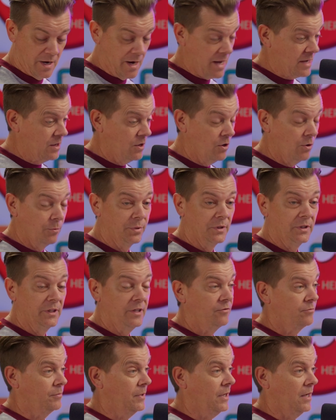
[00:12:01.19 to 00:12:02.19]
And I know,
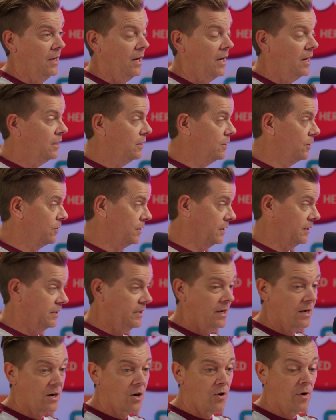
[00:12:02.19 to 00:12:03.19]
believe me, I know
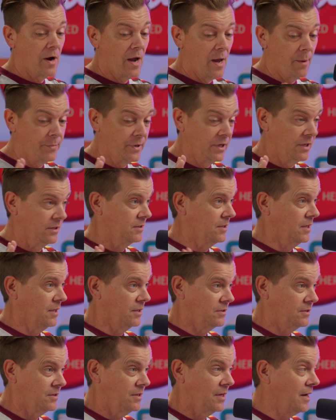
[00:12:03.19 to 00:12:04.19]
that crap
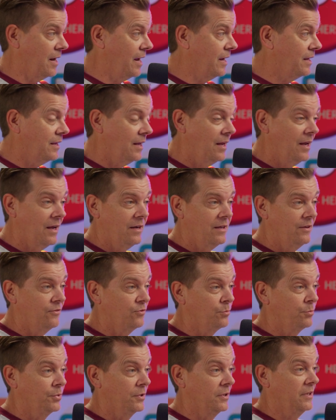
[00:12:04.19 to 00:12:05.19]
exists. And I can't
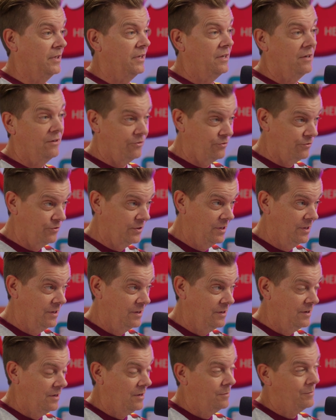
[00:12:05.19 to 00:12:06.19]
even believe,
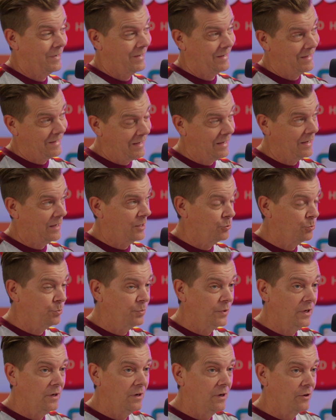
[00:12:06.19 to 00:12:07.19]
I mean, I can,
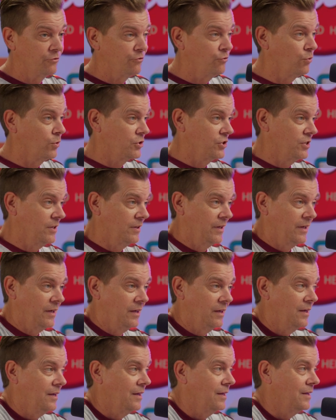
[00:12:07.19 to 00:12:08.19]
but
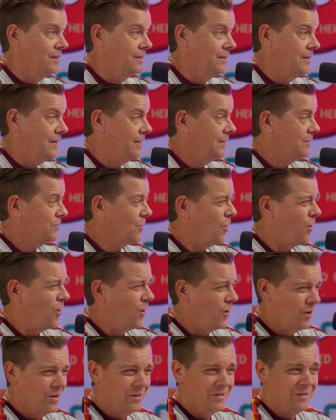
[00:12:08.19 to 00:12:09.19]
unfortunately, it's
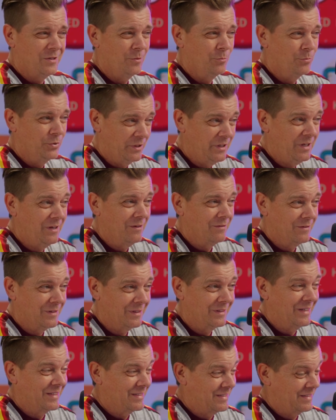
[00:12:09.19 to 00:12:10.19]
hard to believe
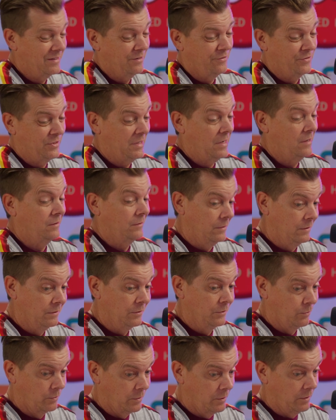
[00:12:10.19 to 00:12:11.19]
that stuff is out there
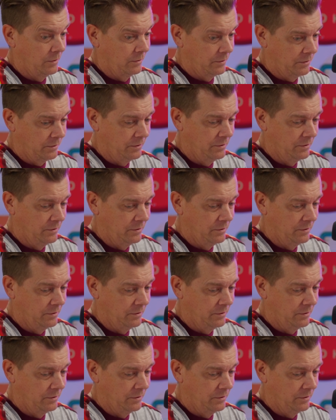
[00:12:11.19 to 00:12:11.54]
in the world.